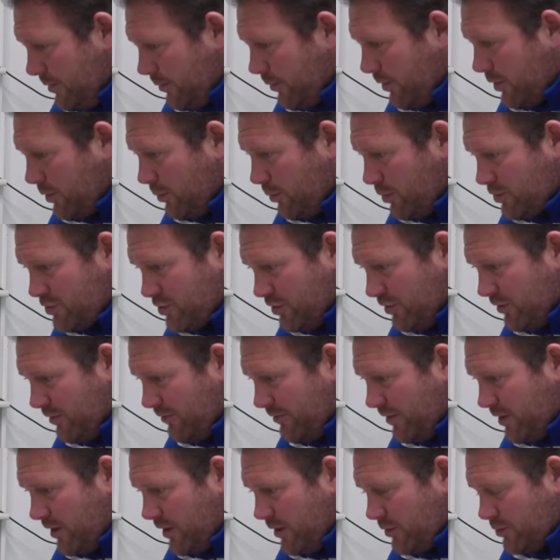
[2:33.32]
when you watch it on
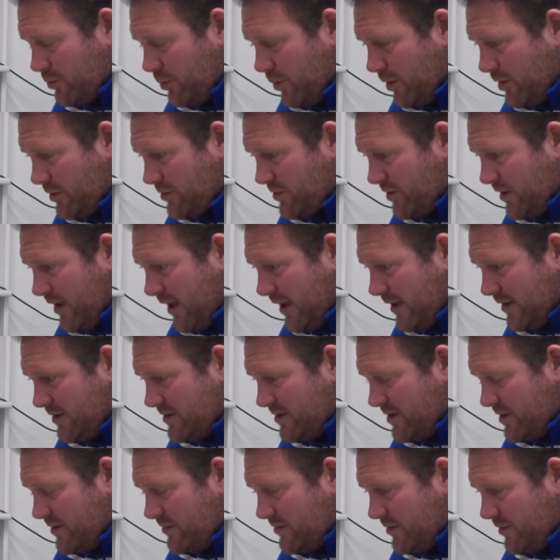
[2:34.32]
the videos, worse than
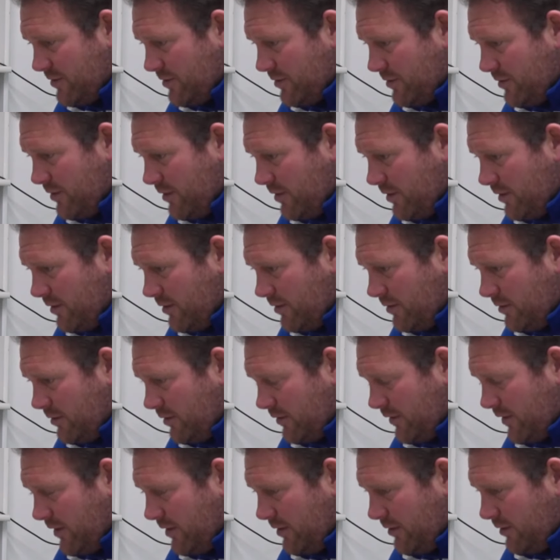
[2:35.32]
Alex's, and
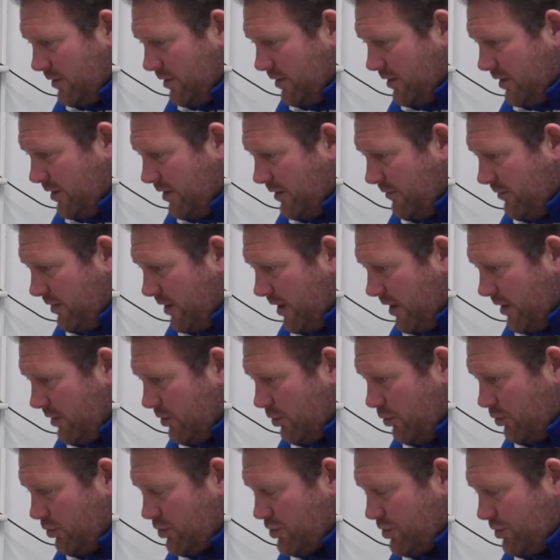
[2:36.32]
I think he didn't even get a
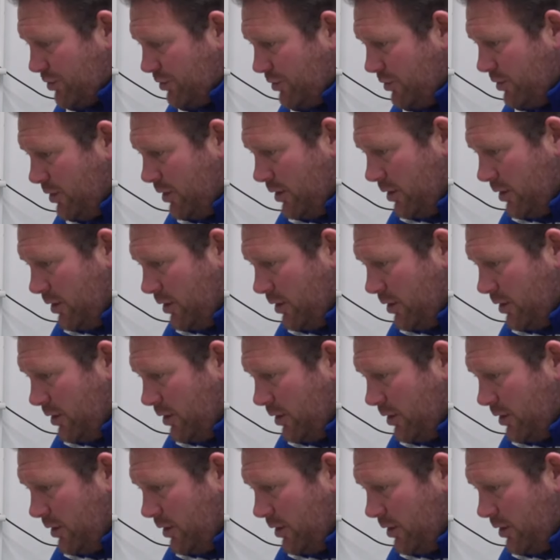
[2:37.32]
caution.